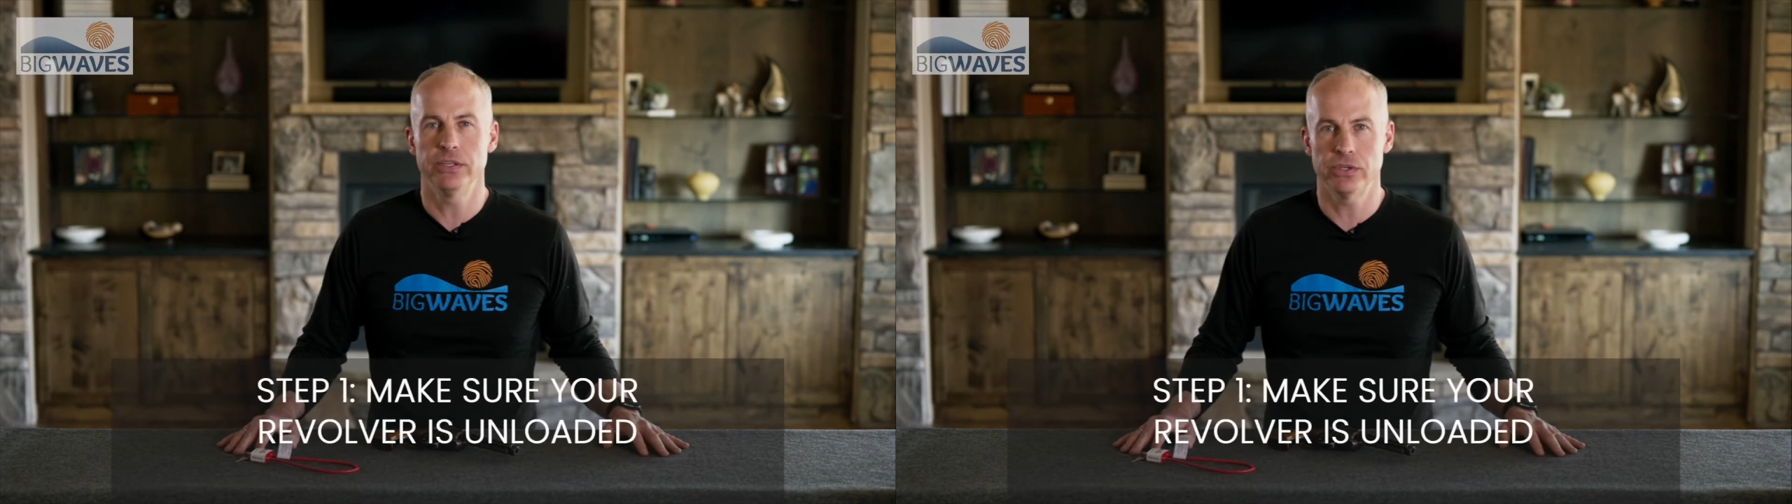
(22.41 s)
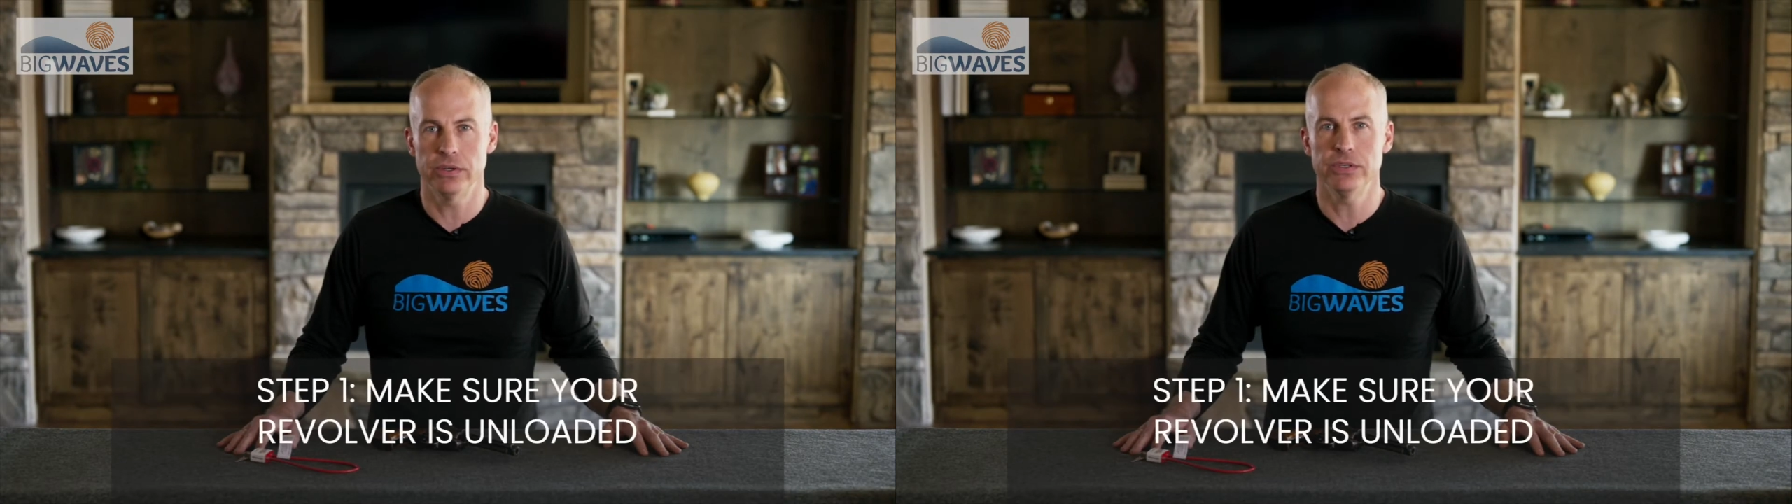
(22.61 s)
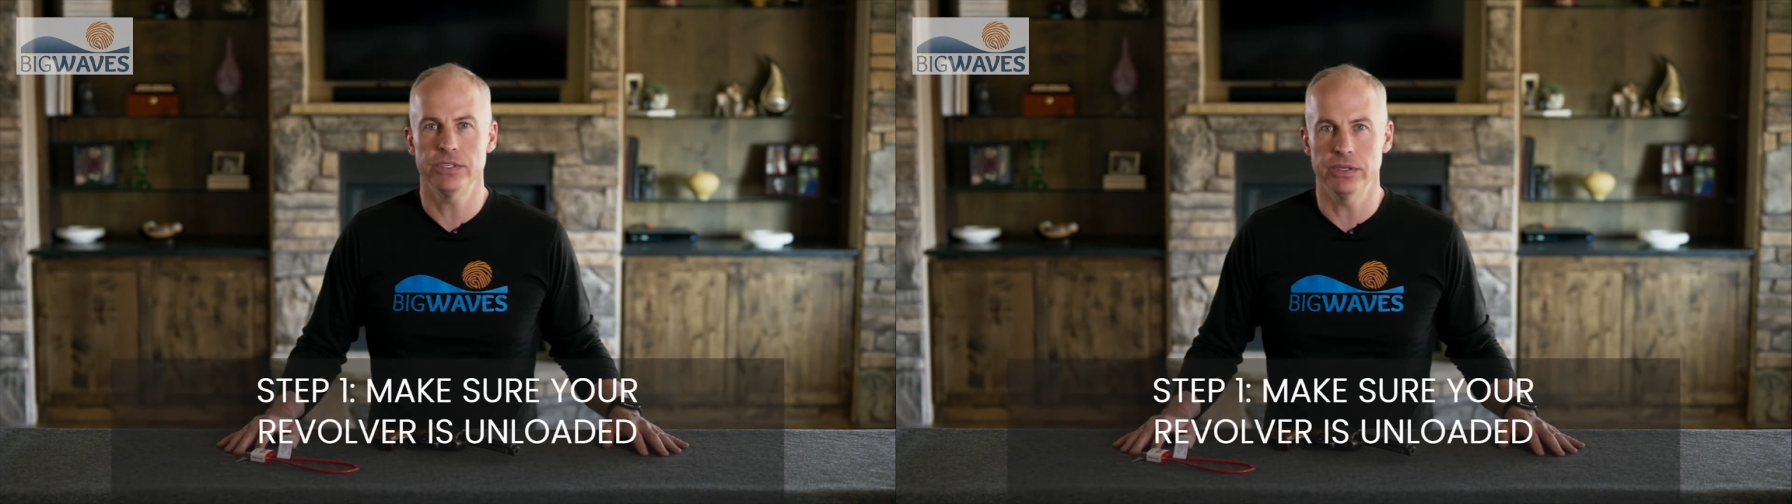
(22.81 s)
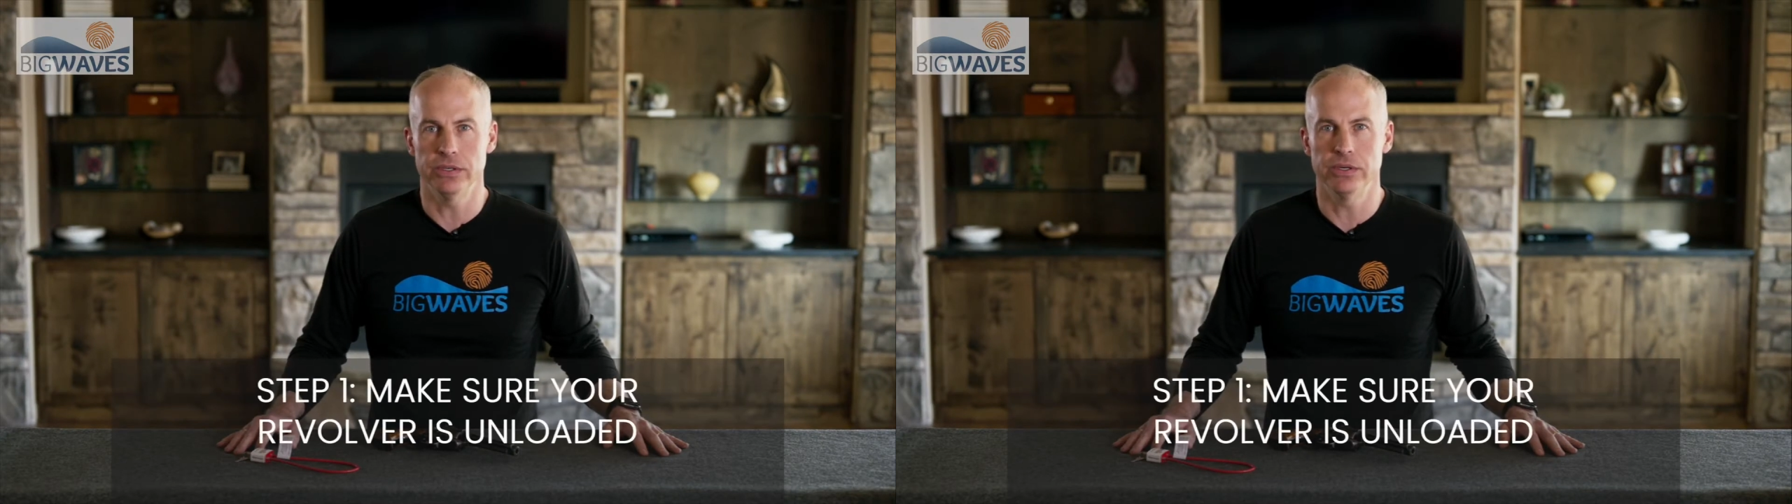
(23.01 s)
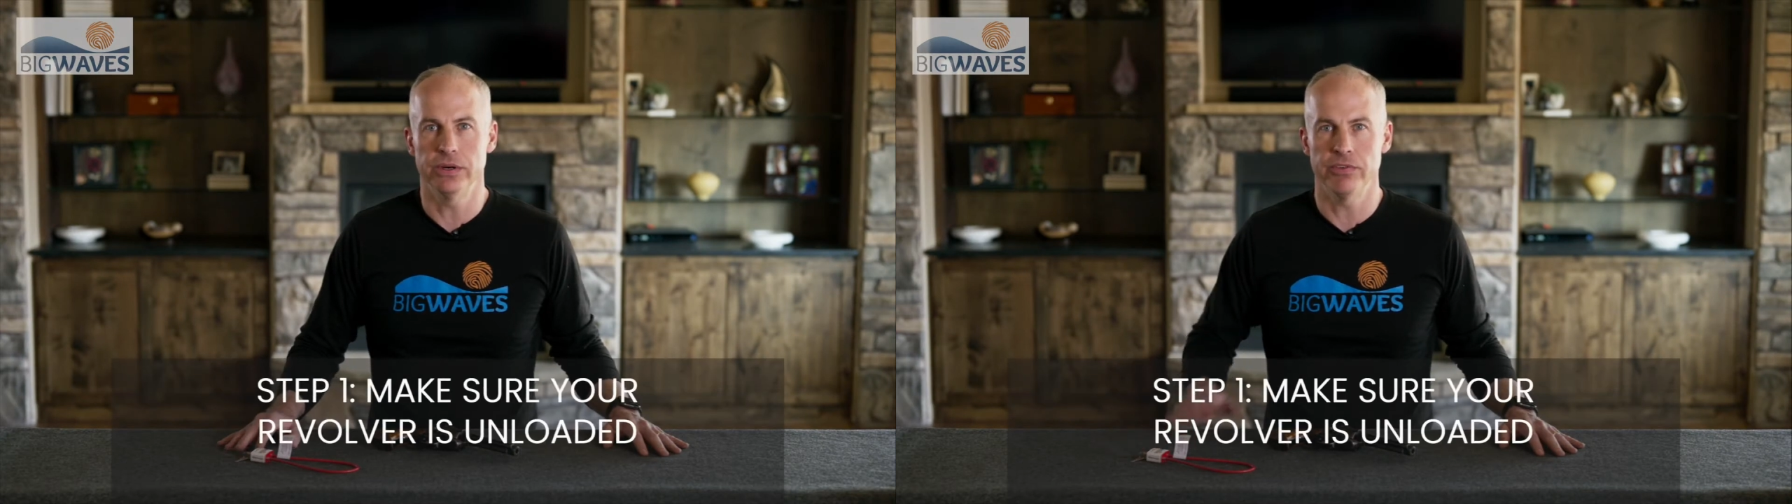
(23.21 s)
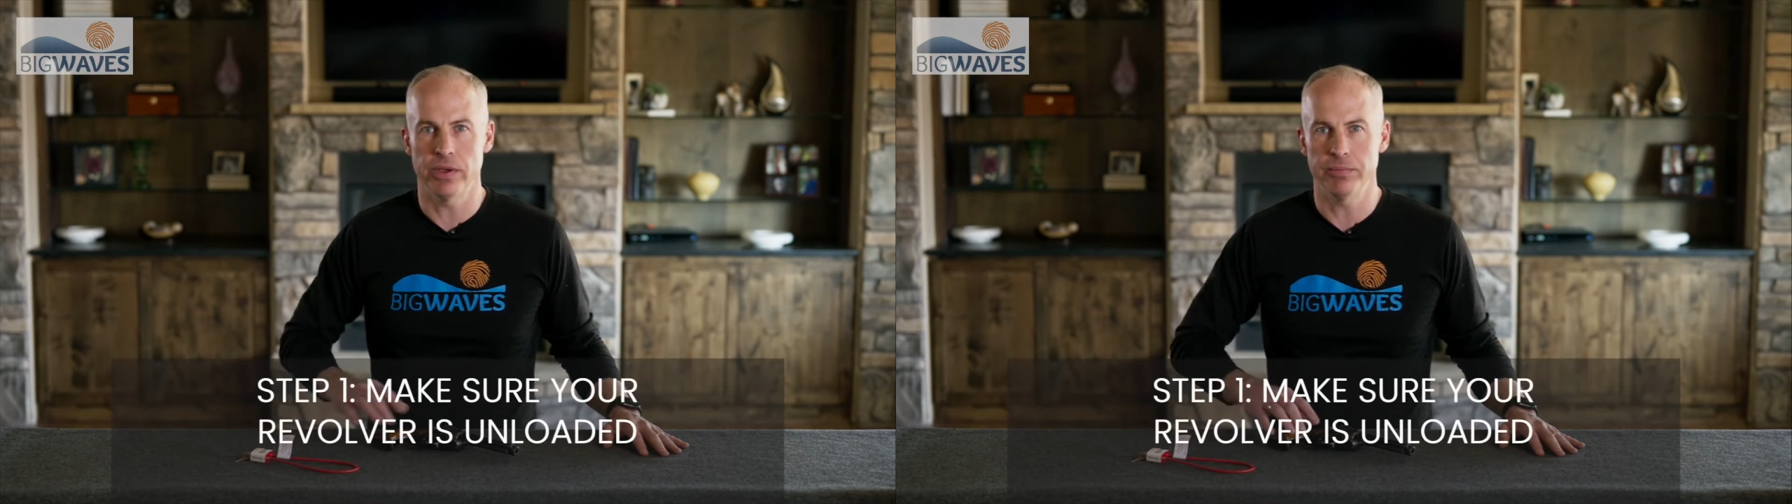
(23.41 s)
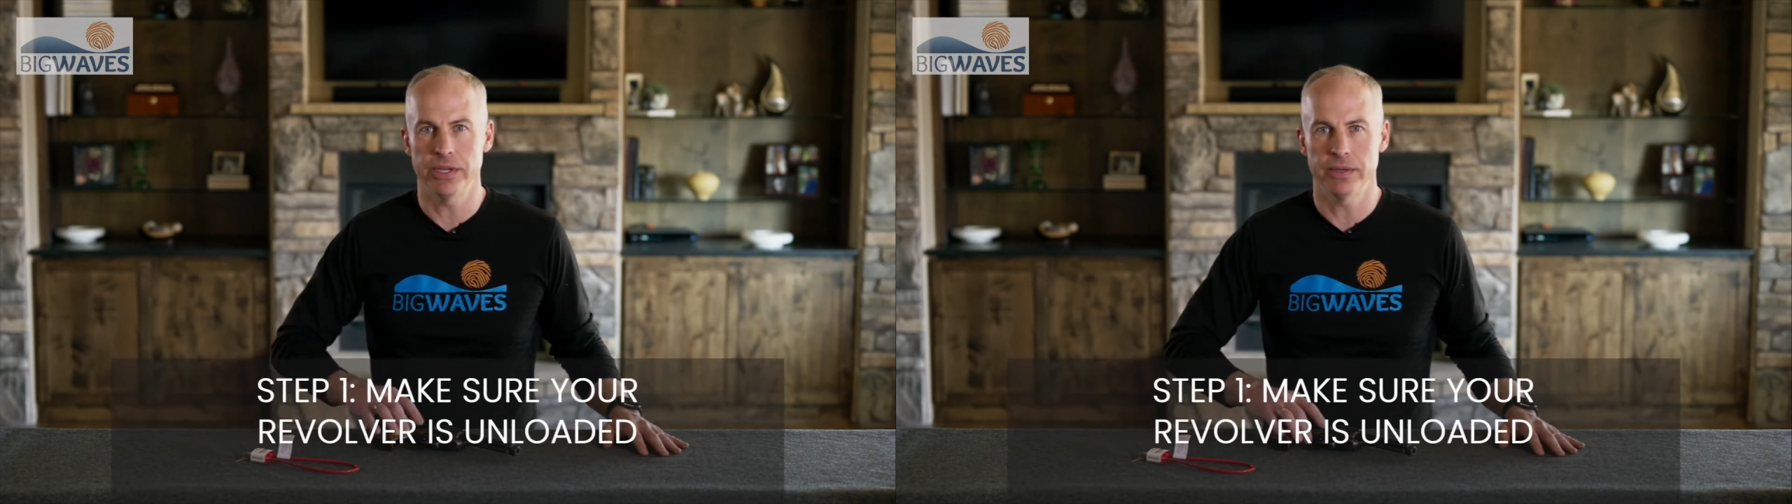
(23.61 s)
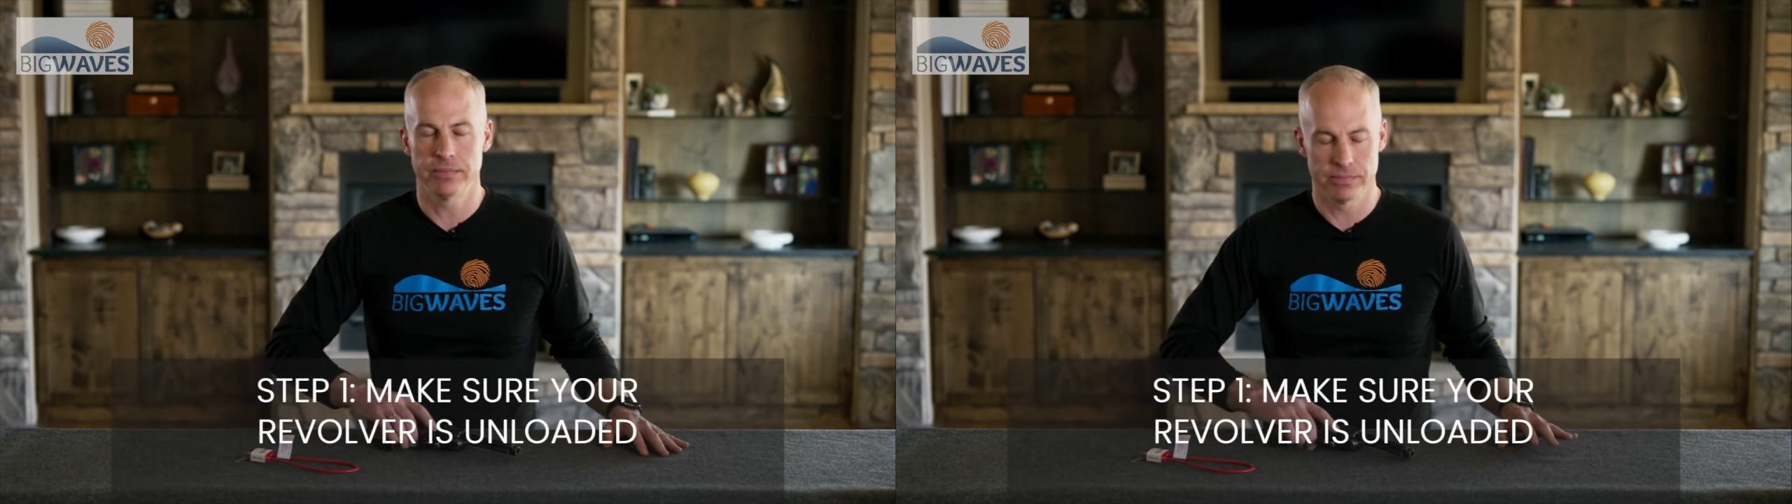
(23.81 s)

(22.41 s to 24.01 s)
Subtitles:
sure the cylinder is empty.